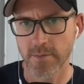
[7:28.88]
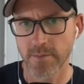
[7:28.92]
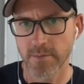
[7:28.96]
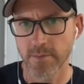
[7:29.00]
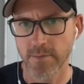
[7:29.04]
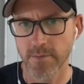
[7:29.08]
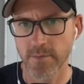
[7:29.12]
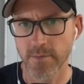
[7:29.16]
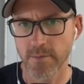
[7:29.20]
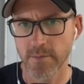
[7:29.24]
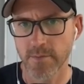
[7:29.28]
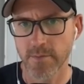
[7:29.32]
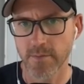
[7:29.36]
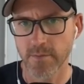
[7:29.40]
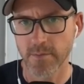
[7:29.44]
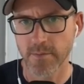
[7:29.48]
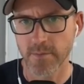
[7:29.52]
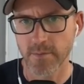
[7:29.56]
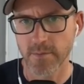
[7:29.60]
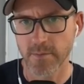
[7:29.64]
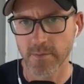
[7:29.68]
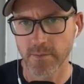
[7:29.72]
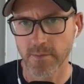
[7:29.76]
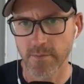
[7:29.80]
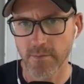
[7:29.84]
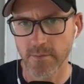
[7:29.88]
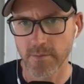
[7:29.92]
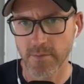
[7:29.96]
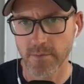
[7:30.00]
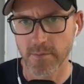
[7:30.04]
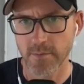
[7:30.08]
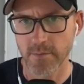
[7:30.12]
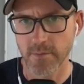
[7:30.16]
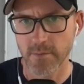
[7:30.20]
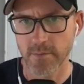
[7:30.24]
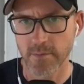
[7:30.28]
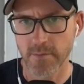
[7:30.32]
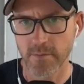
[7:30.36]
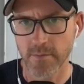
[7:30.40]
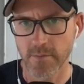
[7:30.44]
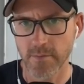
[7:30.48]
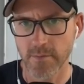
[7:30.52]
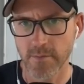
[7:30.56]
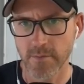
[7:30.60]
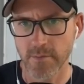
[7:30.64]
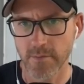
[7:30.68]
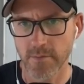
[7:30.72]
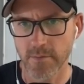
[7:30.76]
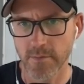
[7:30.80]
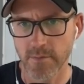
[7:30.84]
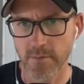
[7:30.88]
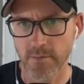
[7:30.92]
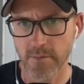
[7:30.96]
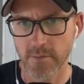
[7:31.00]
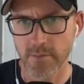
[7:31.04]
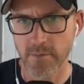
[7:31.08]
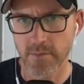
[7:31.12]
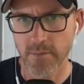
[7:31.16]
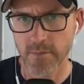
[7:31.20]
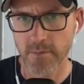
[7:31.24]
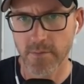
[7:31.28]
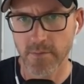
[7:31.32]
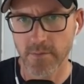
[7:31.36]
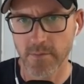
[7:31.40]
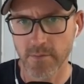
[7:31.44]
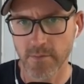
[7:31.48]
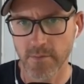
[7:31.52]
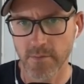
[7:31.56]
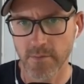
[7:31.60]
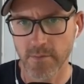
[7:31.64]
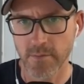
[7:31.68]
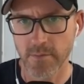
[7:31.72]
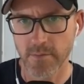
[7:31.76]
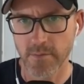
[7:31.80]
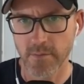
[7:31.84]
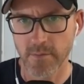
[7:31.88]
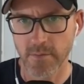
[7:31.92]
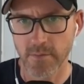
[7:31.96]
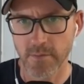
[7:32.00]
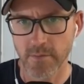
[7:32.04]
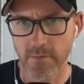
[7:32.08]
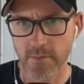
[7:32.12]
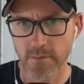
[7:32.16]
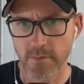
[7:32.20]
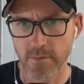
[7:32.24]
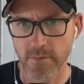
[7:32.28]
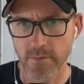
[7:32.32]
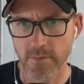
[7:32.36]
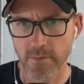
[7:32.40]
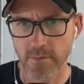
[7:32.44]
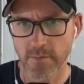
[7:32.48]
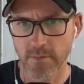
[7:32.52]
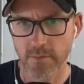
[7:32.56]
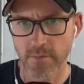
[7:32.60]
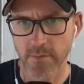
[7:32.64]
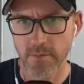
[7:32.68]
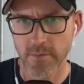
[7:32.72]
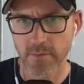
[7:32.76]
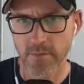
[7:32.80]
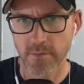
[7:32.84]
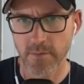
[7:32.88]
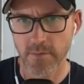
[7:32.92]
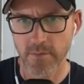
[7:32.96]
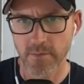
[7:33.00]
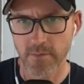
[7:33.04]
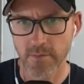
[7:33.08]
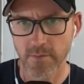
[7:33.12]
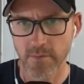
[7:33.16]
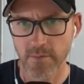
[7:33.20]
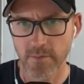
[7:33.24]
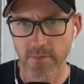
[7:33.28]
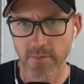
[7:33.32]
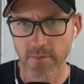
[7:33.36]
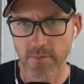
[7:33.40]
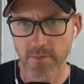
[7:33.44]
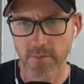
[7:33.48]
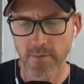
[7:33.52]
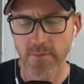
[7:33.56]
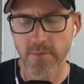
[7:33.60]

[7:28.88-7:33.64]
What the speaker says: (silent)